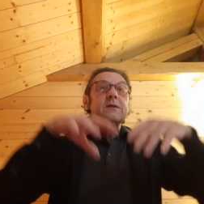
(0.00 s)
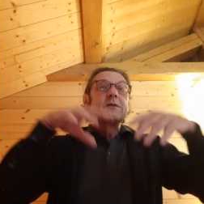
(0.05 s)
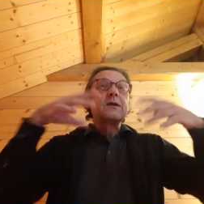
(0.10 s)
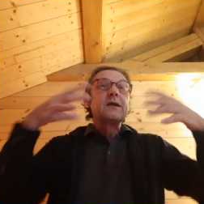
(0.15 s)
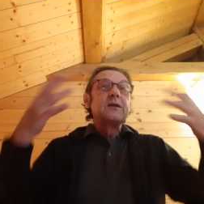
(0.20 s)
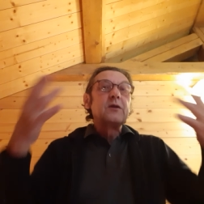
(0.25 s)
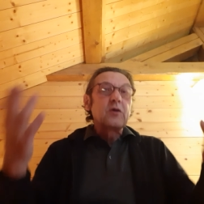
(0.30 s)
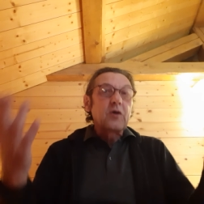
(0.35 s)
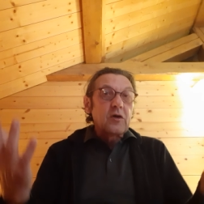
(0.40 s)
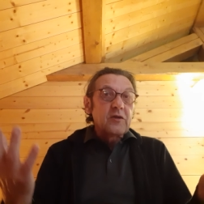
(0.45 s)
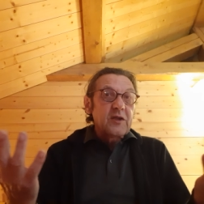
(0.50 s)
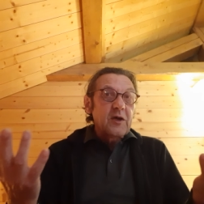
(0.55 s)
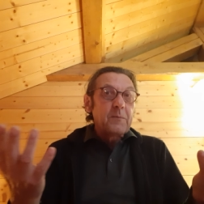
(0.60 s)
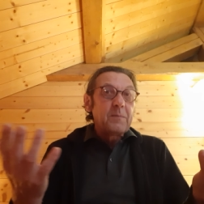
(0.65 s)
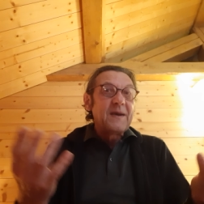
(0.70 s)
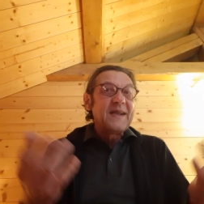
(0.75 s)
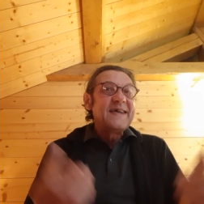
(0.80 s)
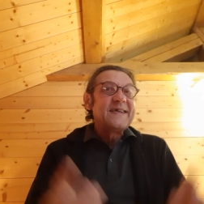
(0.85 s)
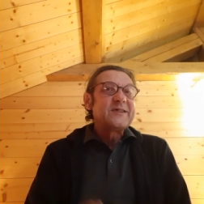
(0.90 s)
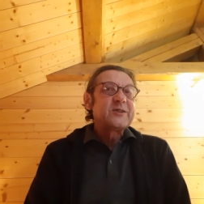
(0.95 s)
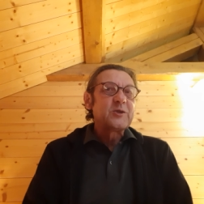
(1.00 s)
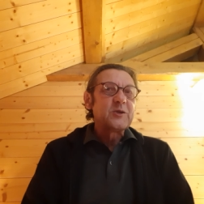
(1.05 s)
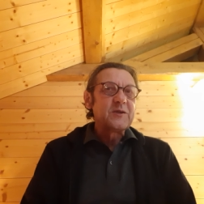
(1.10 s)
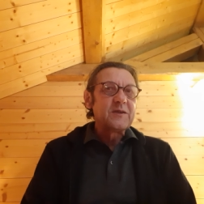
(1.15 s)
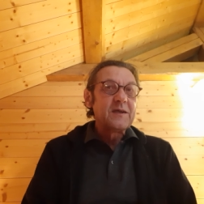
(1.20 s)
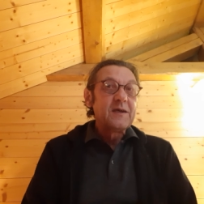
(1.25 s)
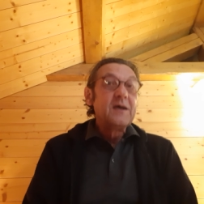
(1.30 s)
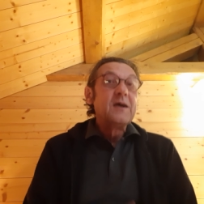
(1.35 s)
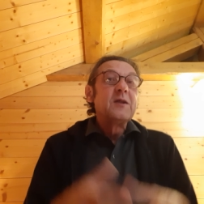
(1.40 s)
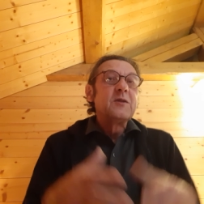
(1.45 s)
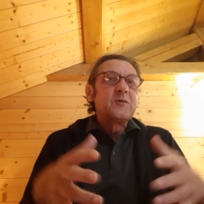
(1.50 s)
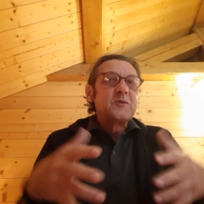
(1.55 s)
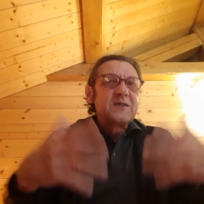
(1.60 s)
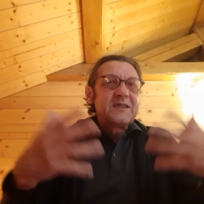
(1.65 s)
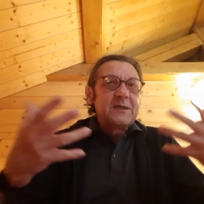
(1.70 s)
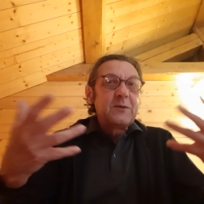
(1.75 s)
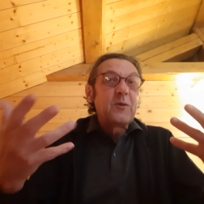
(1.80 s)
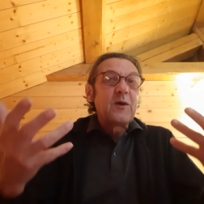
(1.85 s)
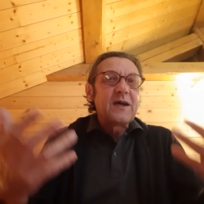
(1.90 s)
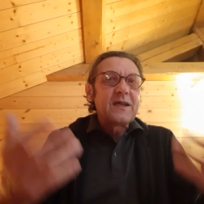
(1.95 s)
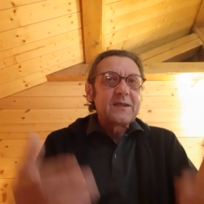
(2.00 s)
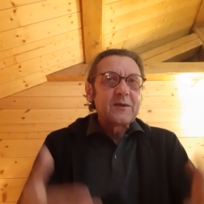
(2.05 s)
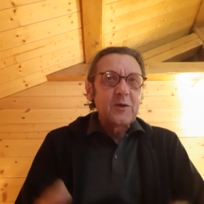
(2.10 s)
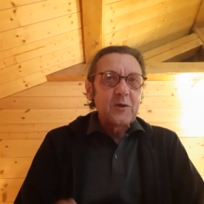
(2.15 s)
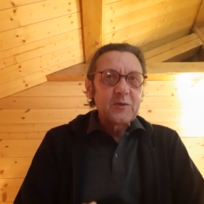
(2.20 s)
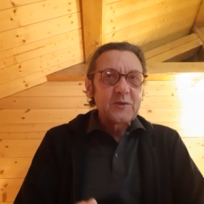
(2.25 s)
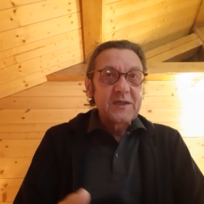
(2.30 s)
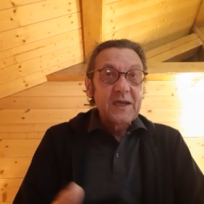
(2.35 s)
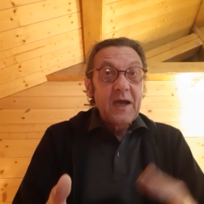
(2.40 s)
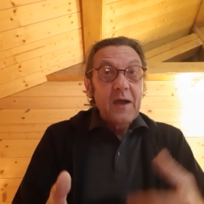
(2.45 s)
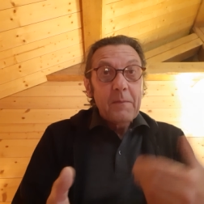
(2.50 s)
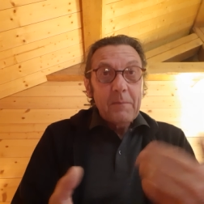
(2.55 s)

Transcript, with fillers: in the contemplation to see where it goes.